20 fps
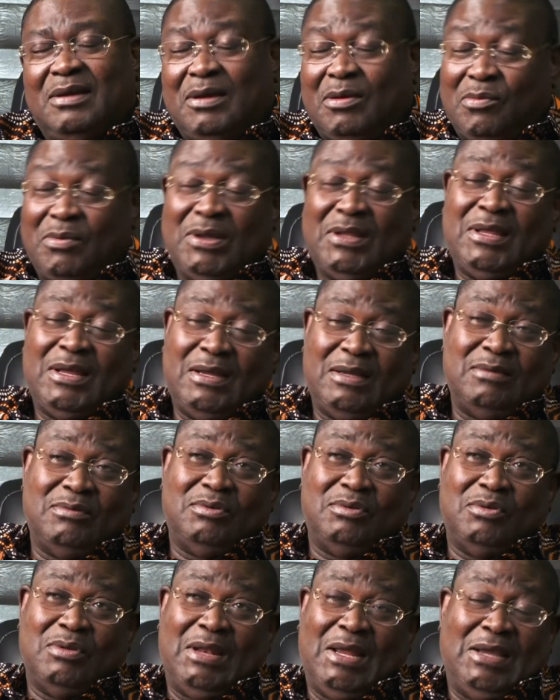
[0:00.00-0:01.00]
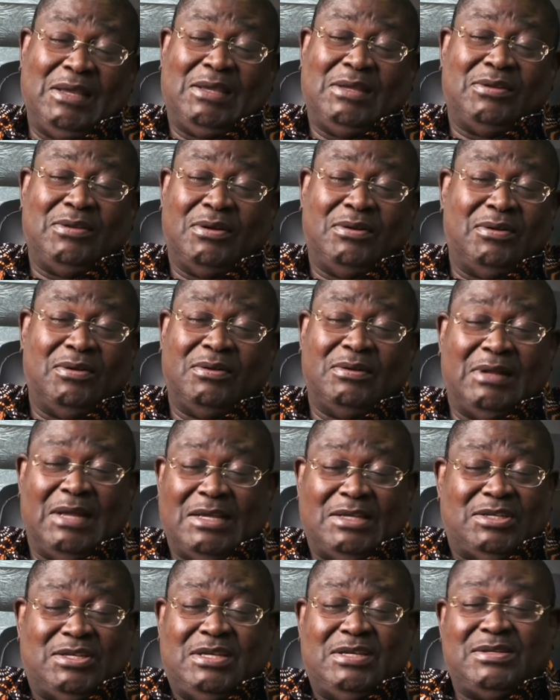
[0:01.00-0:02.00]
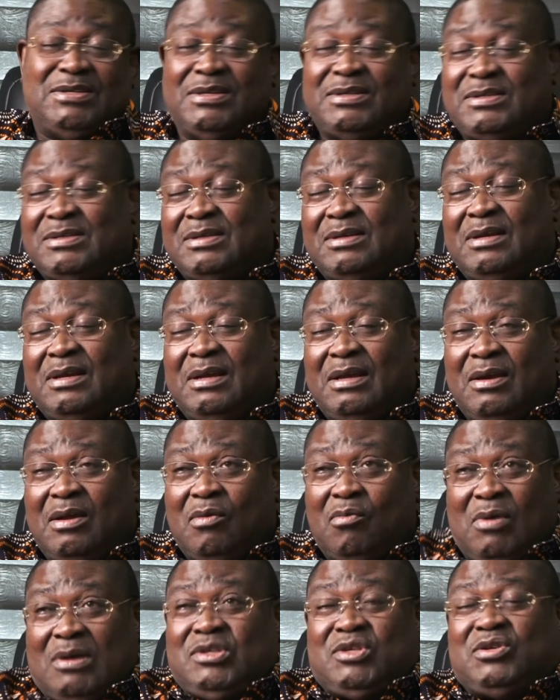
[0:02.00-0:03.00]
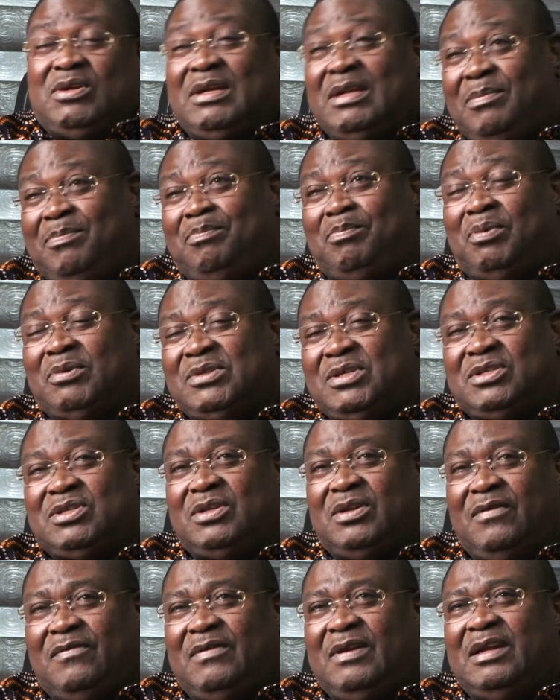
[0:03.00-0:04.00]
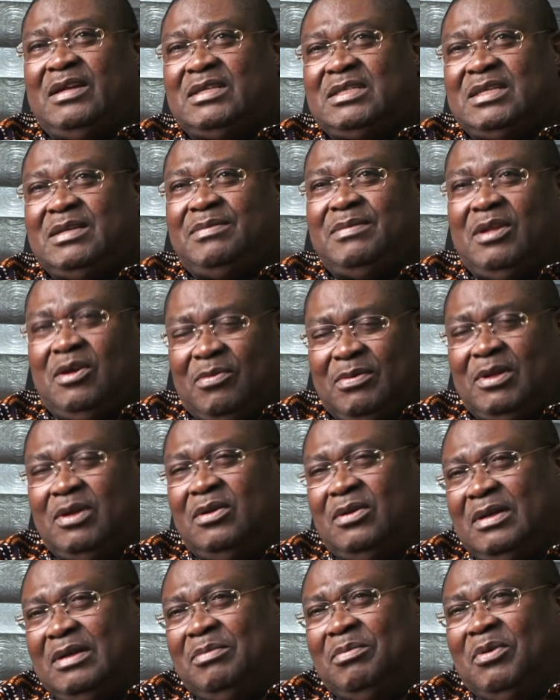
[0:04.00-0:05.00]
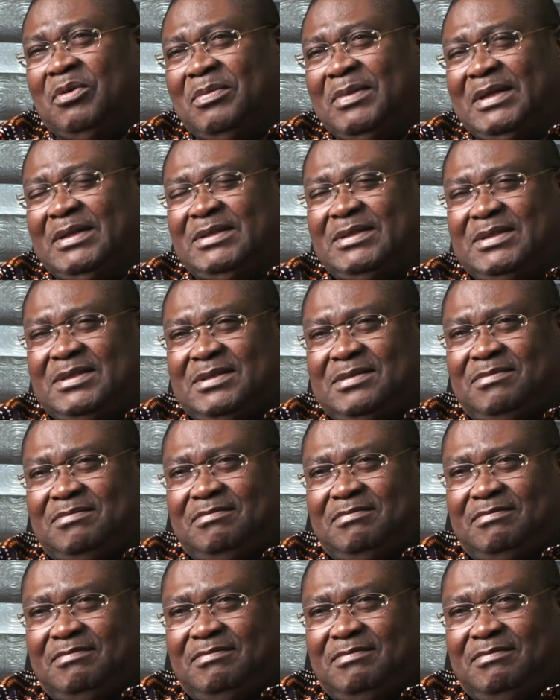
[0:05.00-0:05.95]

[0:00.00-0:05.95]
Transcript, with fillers: And whether you like it or not, like Jesus, once you're in a position of leadership, there will be lonely moments.